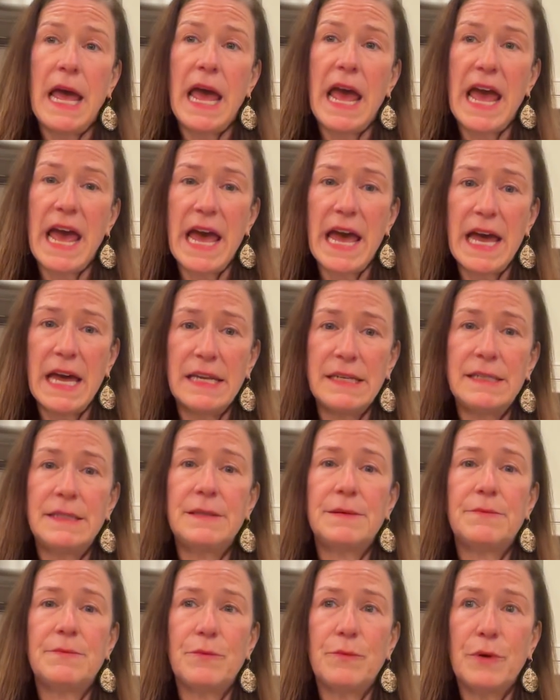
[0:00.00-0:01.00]
And
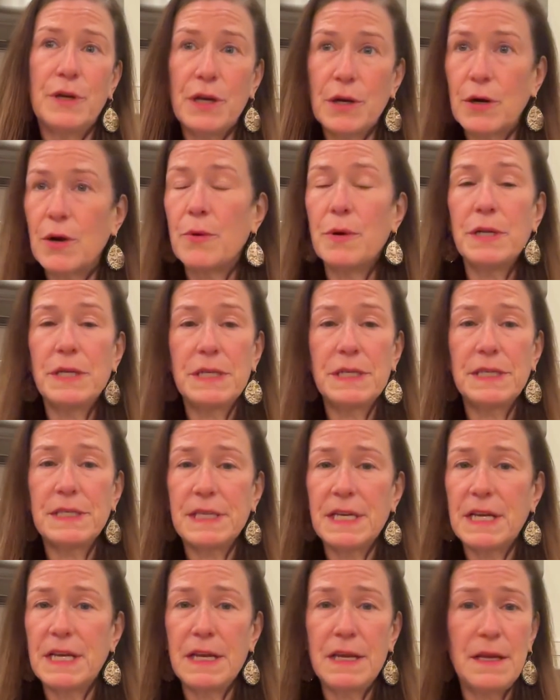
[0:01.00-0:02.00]
we are going to
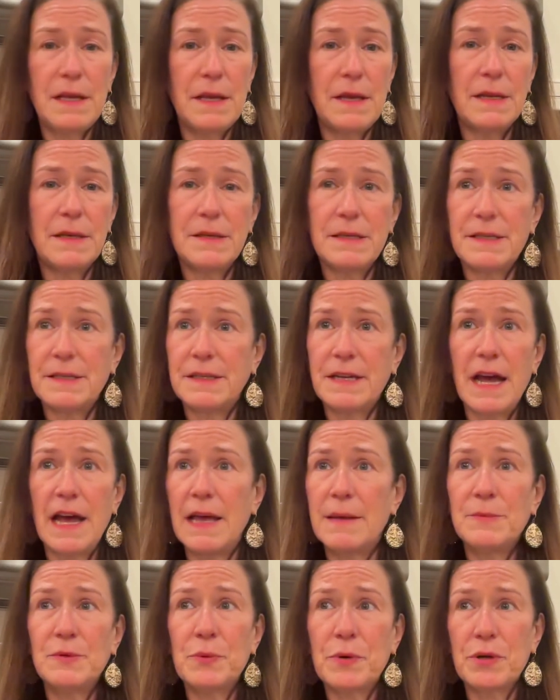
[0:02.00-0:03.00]
see
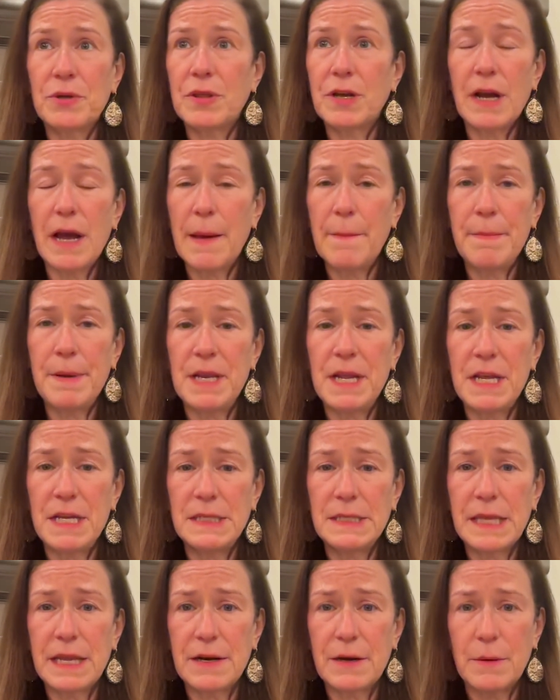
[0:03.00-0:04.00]
times where the
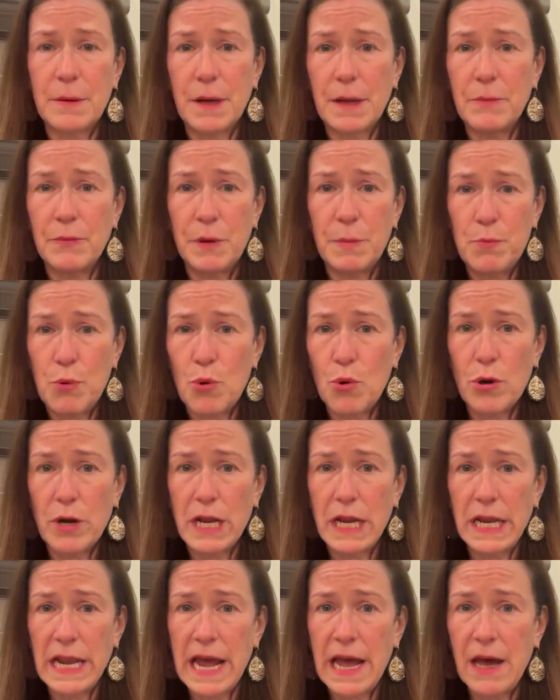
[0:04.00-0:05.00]
companies that are
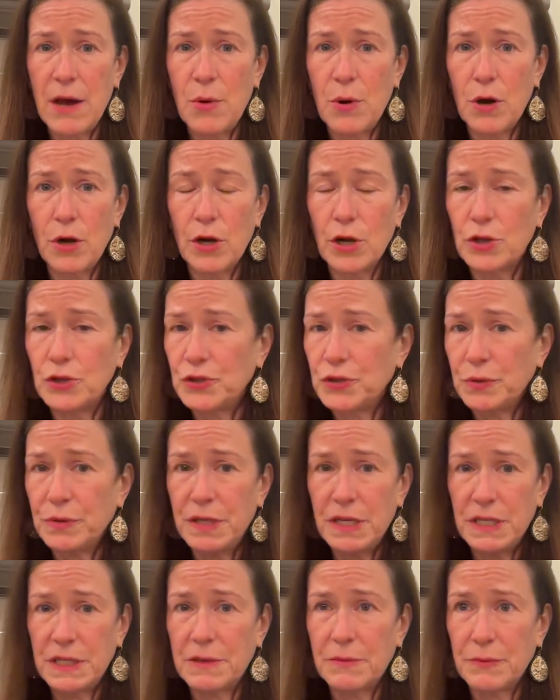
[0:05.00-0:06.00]
reporting now are going to show
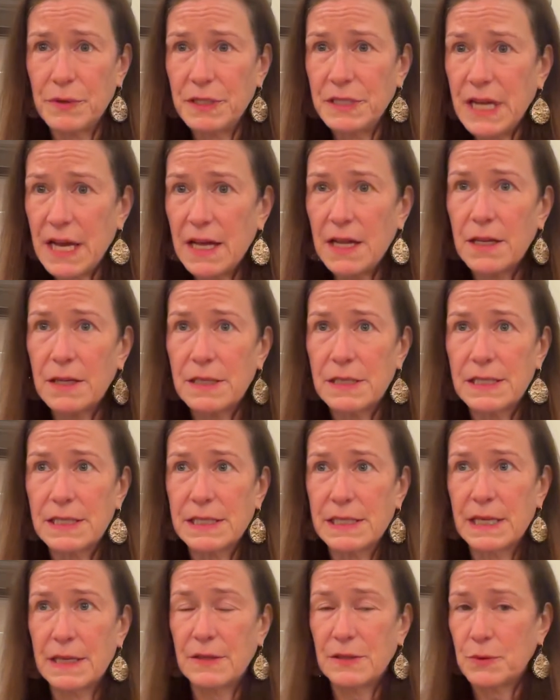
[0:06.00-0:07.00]
decent
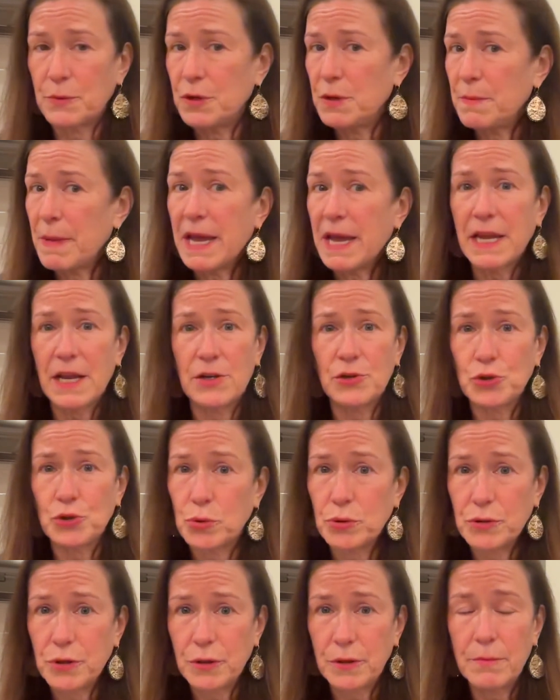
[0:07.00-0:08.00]
results. And so you might get a
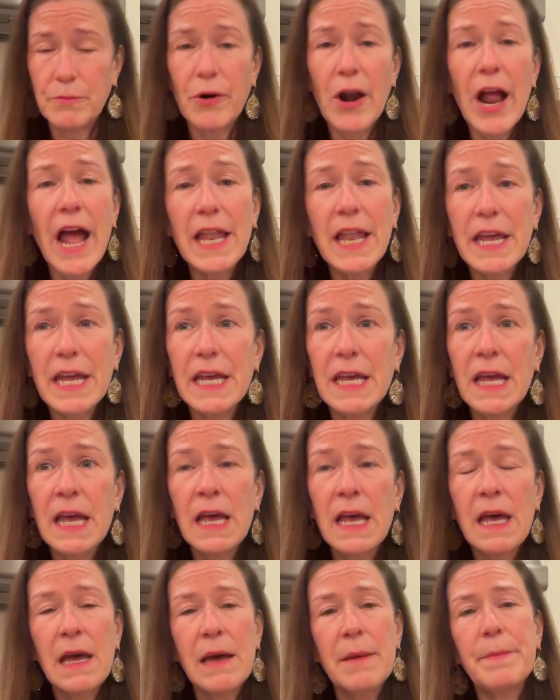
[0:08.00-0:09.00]
short-term rally.
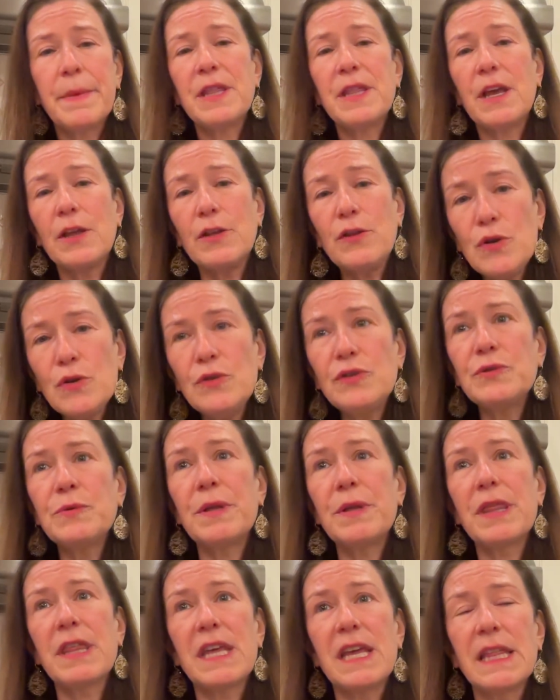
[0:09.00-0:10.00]
But the
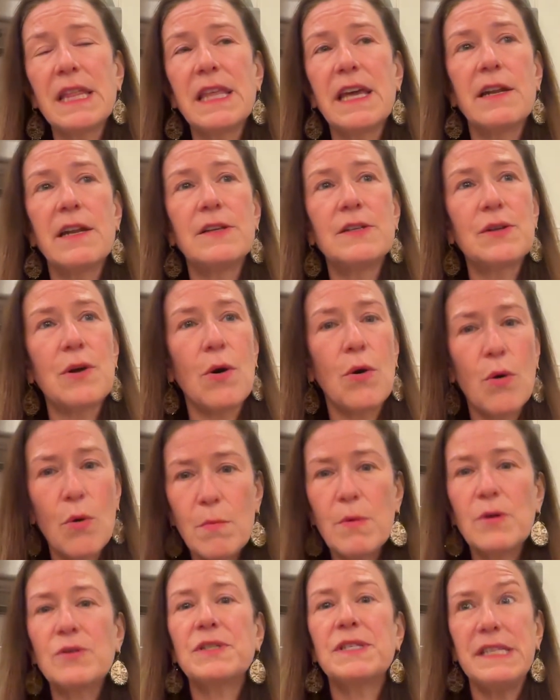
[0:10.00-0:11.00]
unusual thing that has
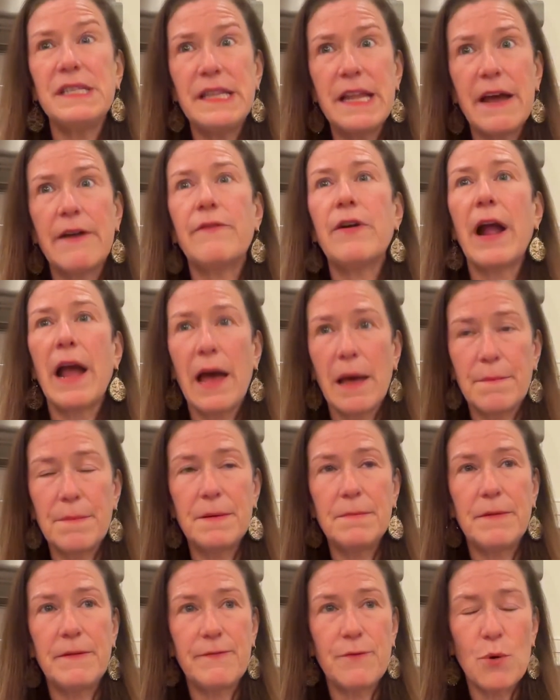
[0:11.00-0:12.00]
almost never happened
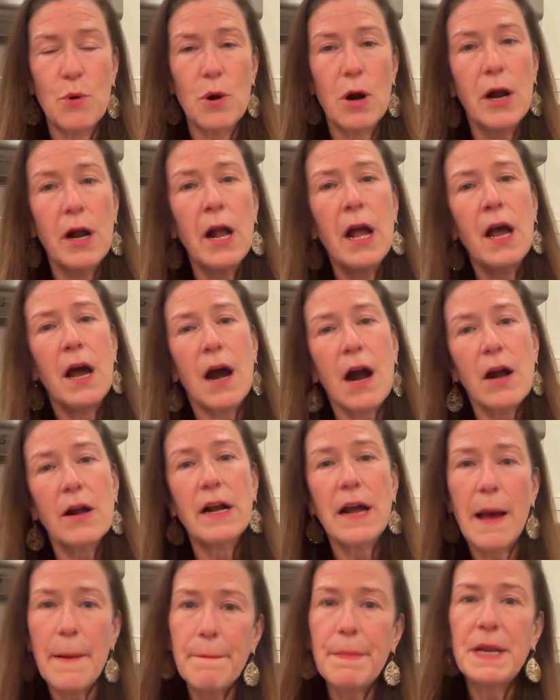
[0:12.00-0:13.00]
before, our
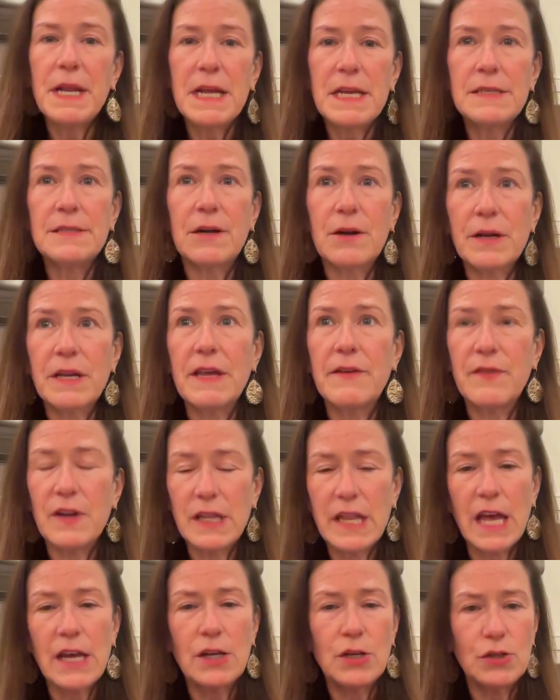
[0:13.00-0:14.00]
companies are giving
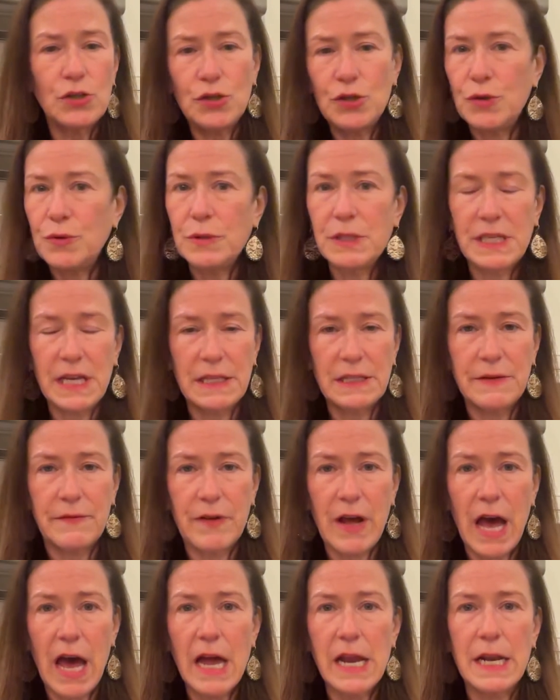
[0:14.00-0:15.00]
like two sets of
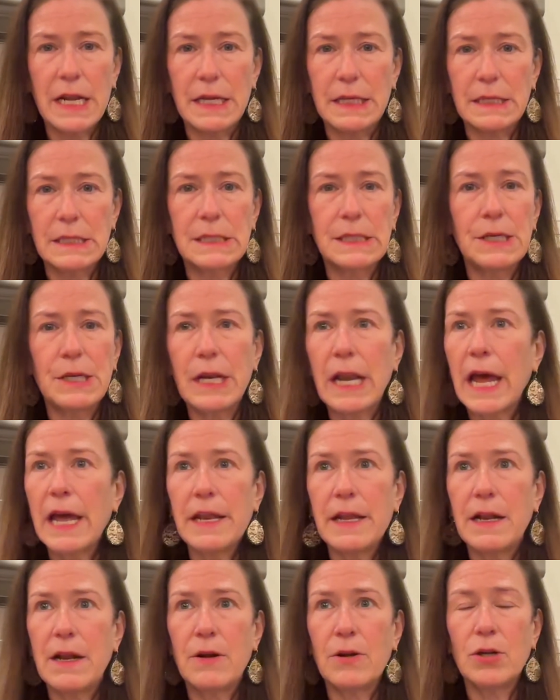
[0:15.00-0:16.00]
guidance.
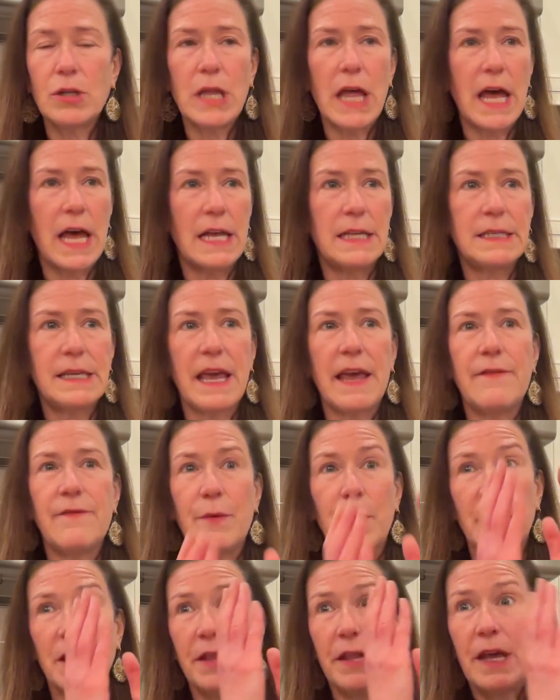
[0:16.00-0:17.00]
United Airlines gave,
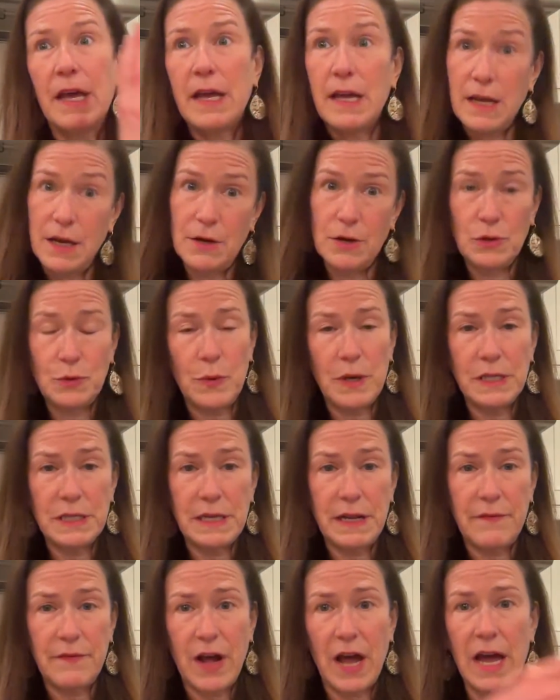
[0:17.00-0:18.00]
here's one set
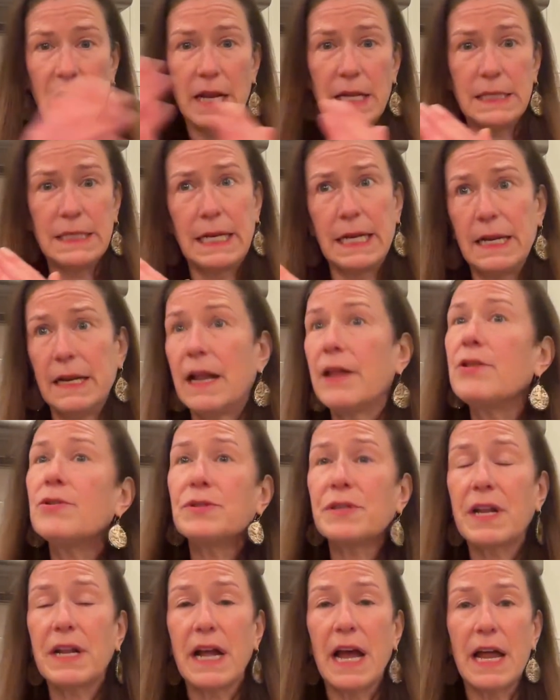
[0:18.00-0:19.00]
of guidance and another
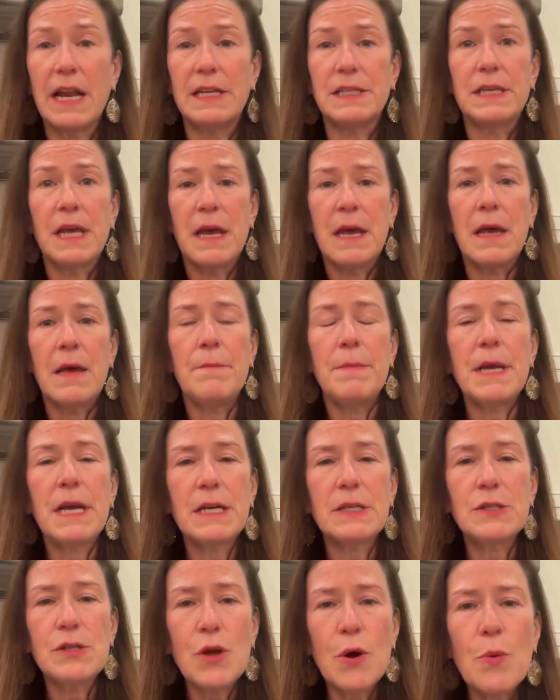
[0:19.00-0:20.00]
set of guidance,
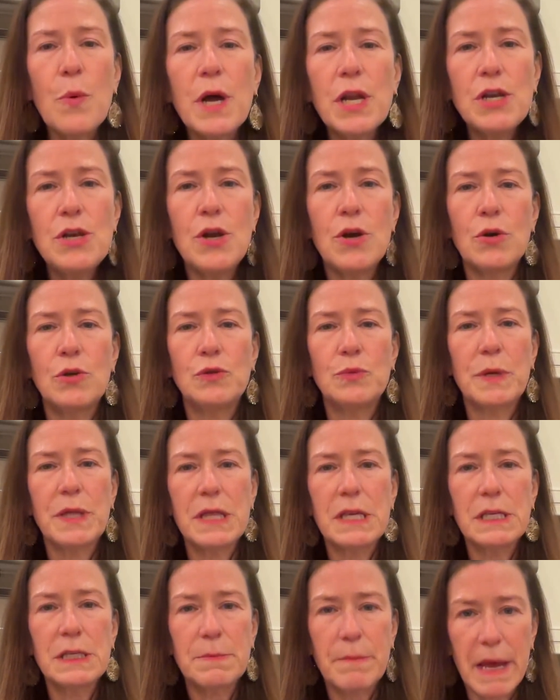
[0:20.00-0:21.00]
because no one knows what
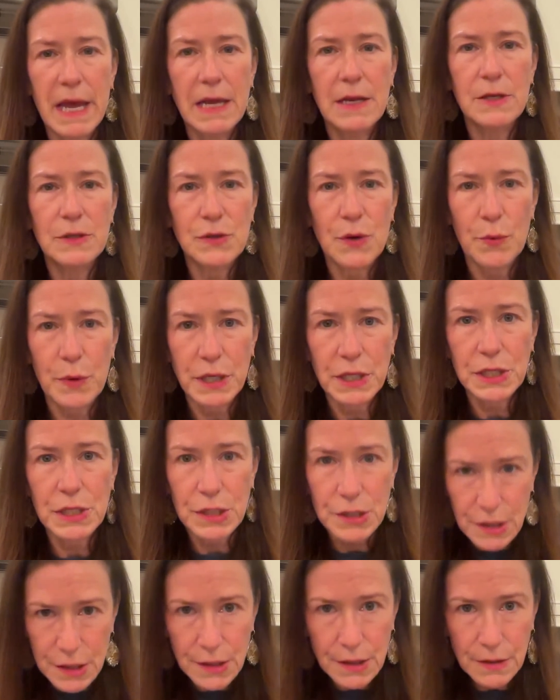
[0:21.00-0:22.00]
this man is going to
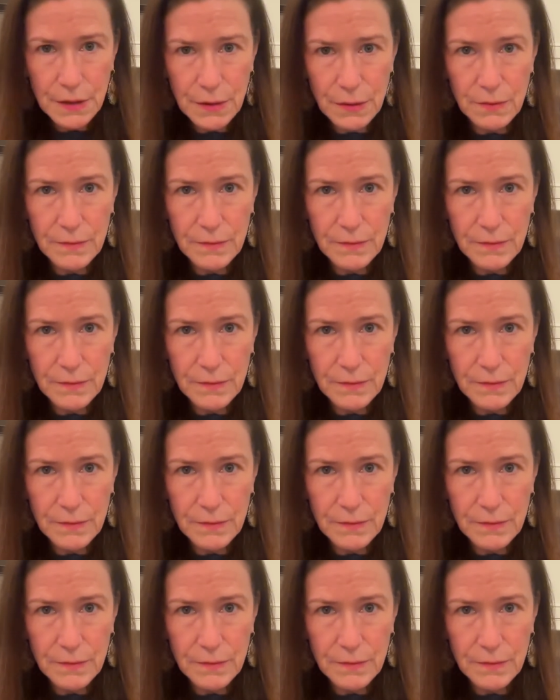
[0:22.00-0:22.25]
do.